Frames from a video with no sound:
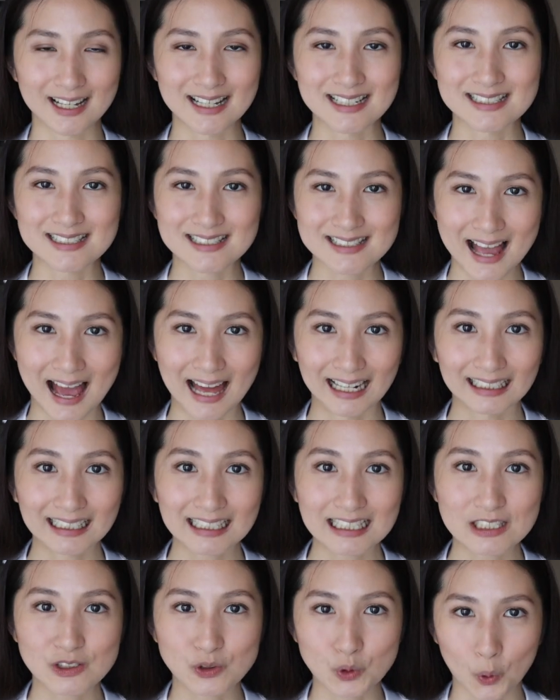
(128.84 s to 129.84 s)
is
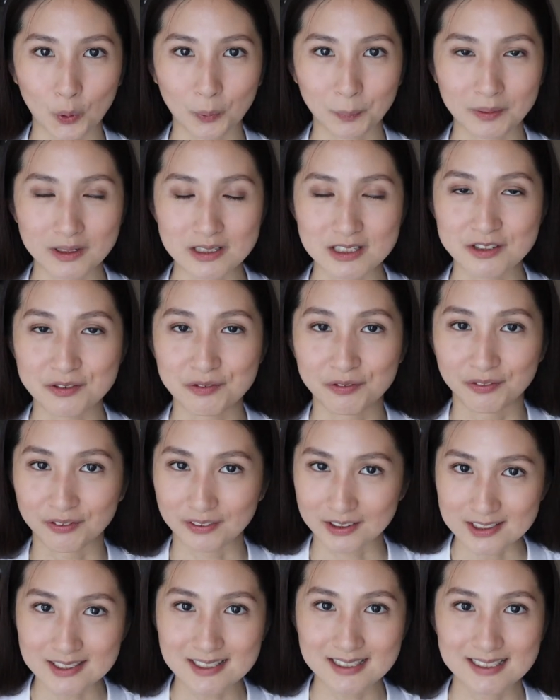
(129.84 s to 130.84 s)
Natalie Dormer's
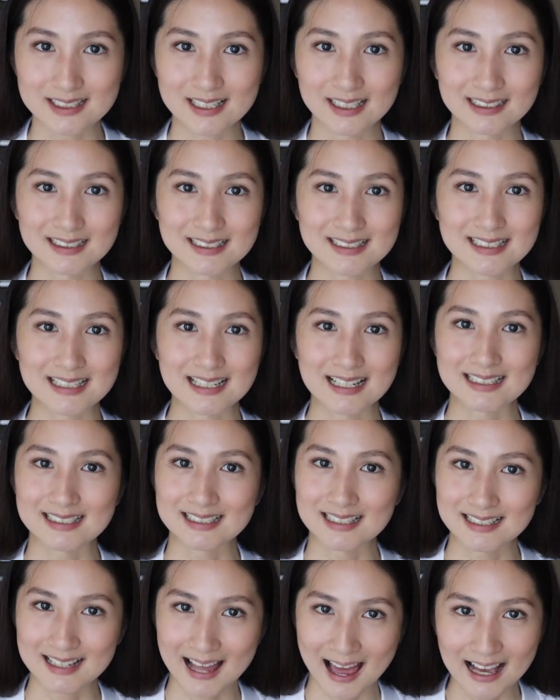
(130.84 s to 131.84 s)
versatility
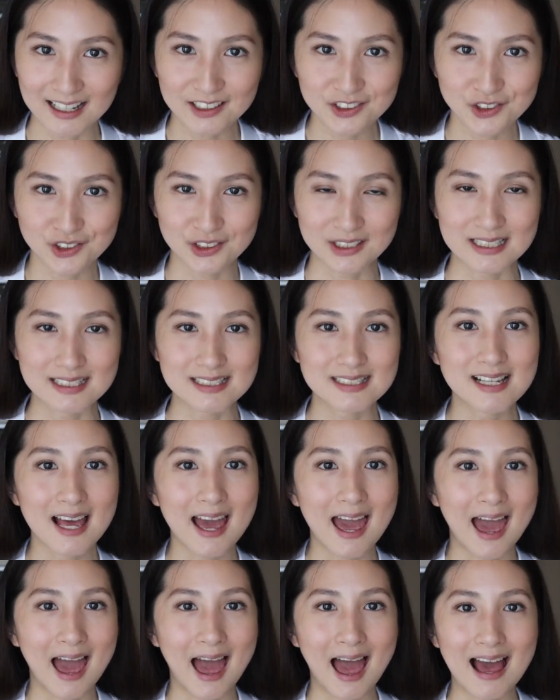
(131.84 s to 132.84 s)
as an actress
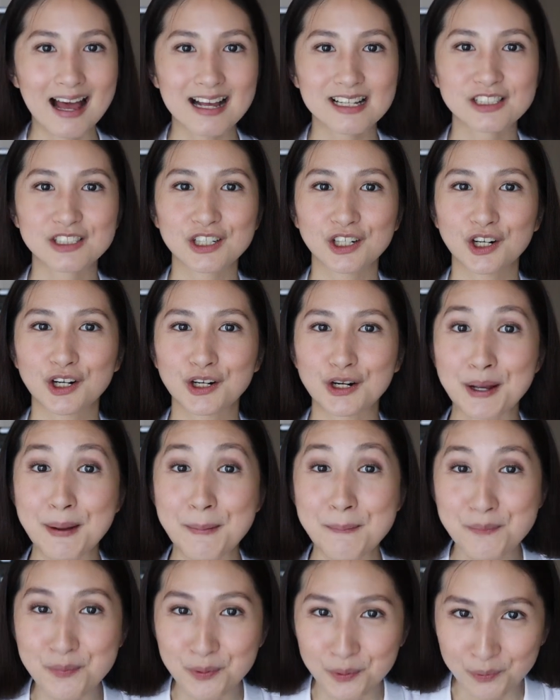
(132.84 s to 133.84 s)
and her
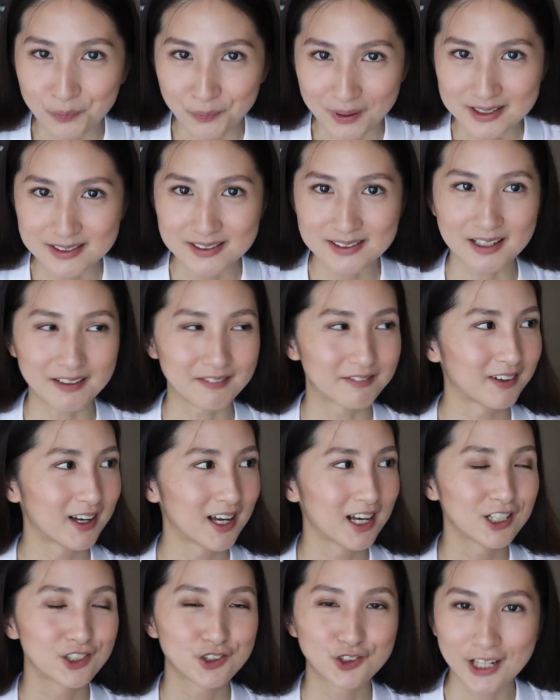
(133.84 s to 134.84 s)
impressive
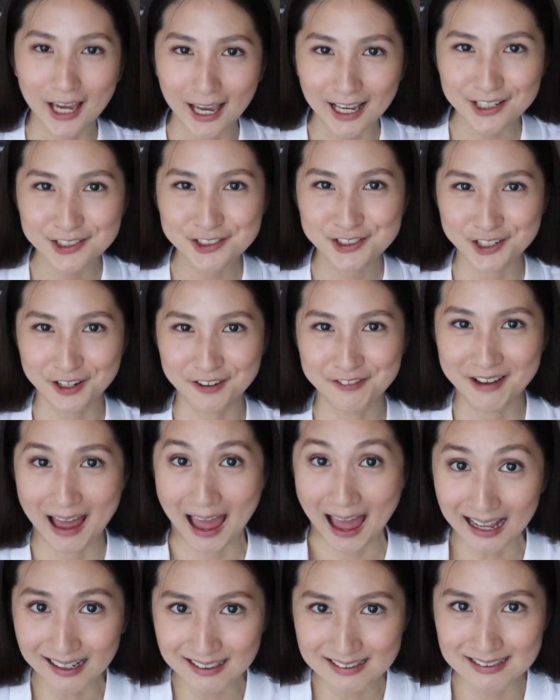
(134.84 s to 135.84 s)
change of
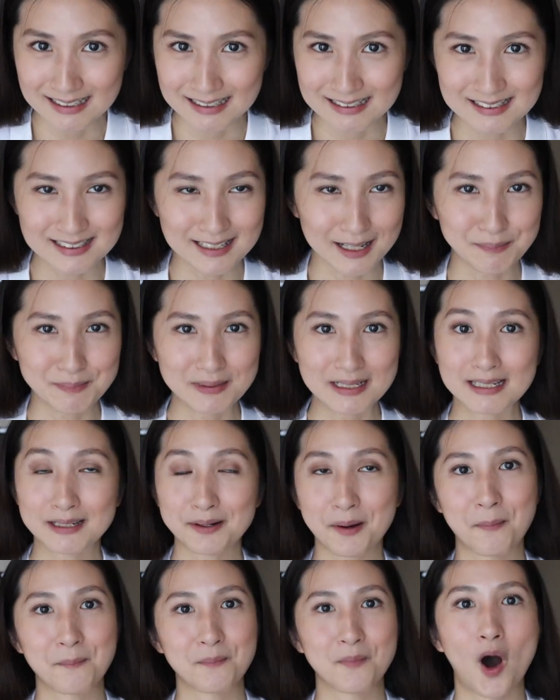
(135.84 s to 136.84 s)
accents. I mean,
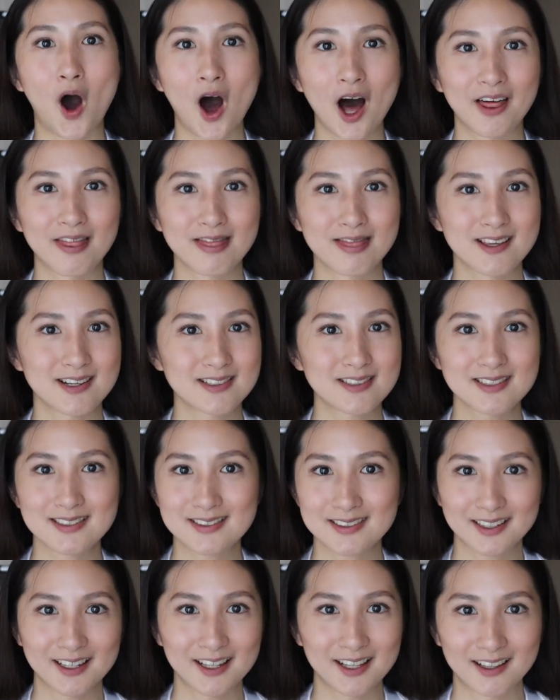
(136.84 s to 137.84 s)
come on, that's a
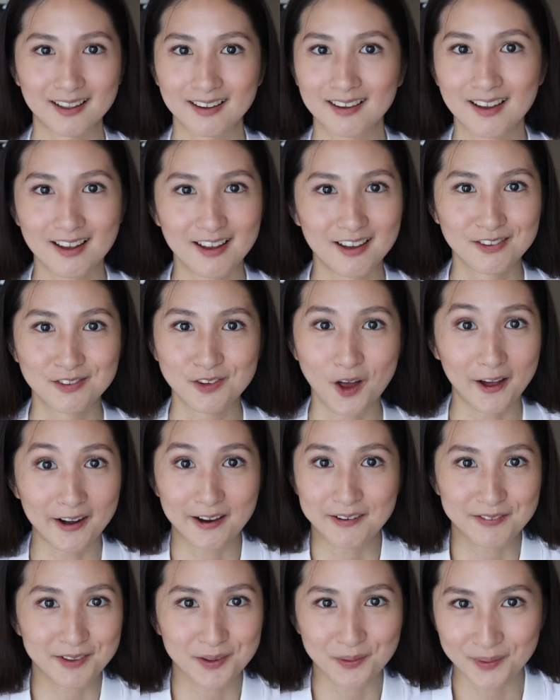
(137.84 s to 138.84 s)
skill not
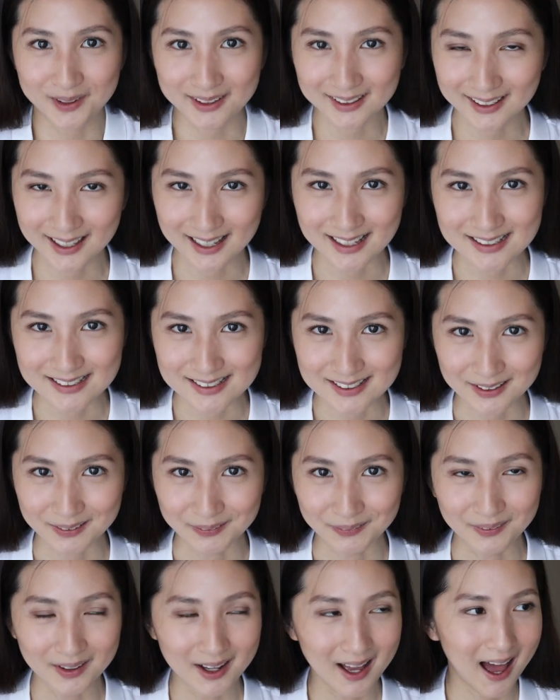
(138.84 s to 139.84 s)
everyone can
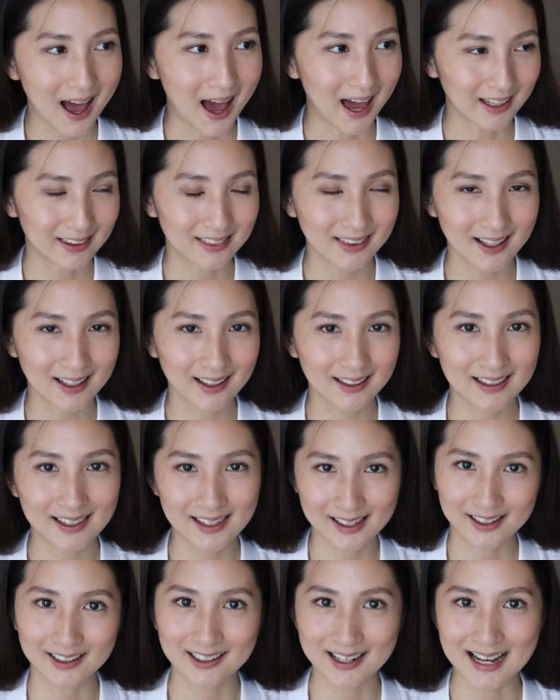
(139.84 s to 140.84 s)
do. I think
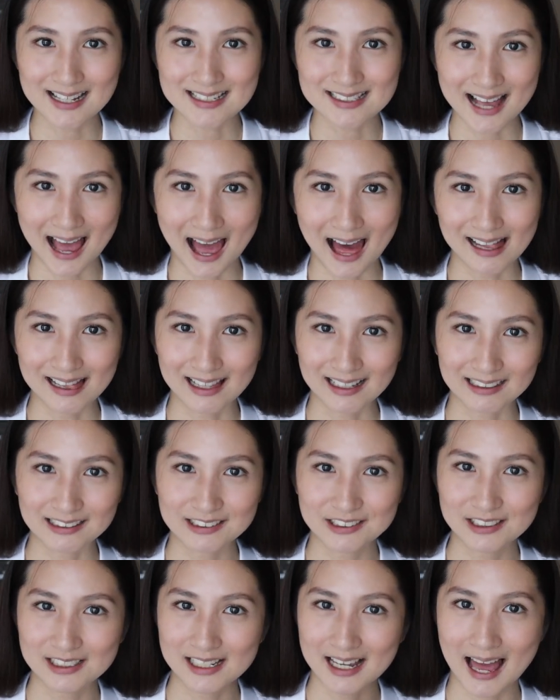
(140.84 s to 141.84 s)
here as
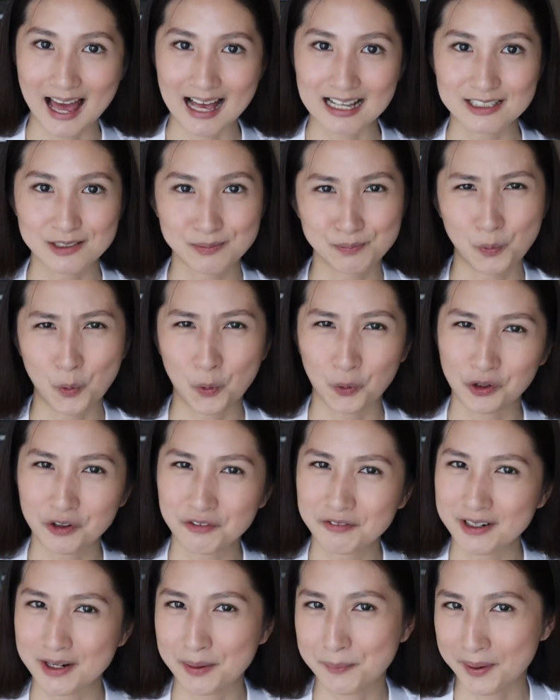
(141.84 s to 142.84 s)
Alex, she has more
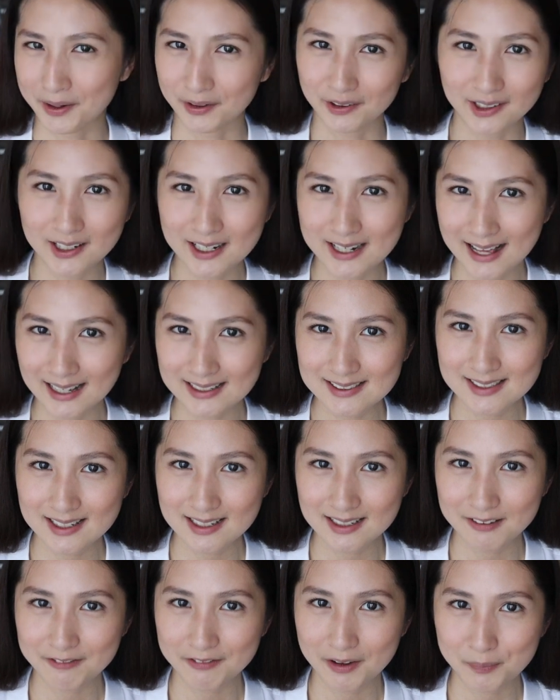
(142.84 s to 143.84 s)
of an American
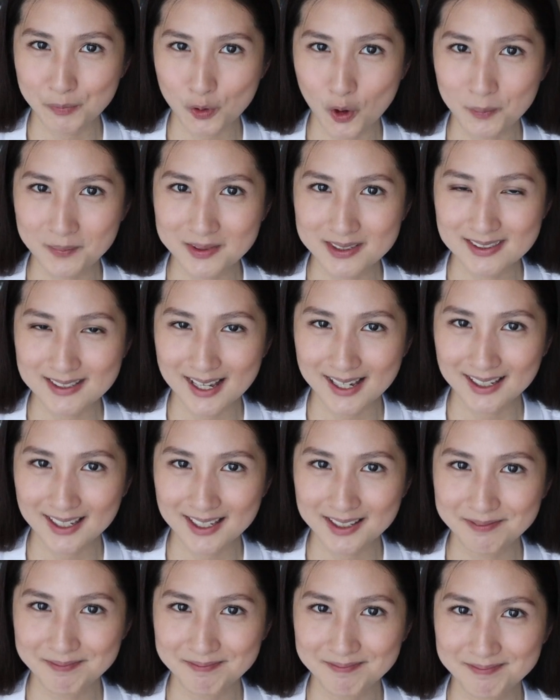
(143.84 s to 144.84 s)
accent if I'm not
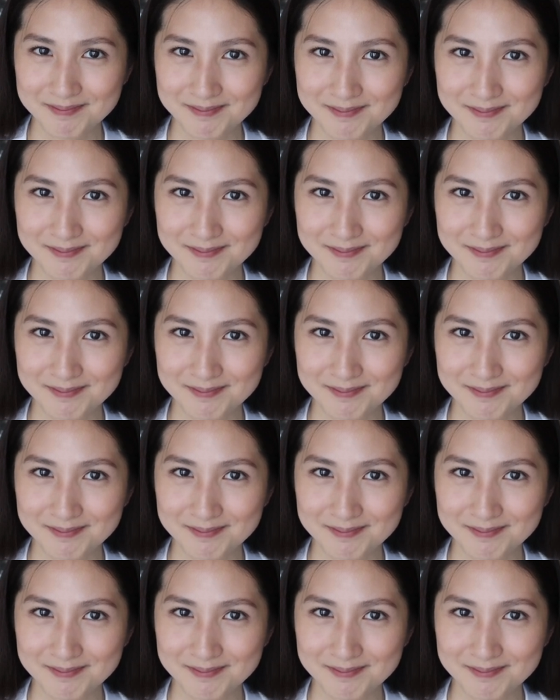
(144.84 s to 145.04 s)
mistaken.